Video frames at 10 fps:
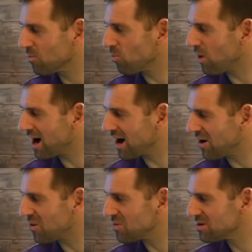
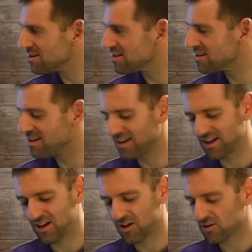Wow.
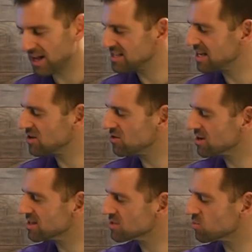Okay, take a look
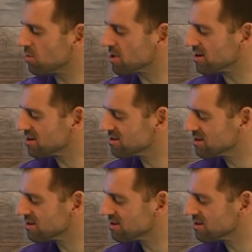at this woman.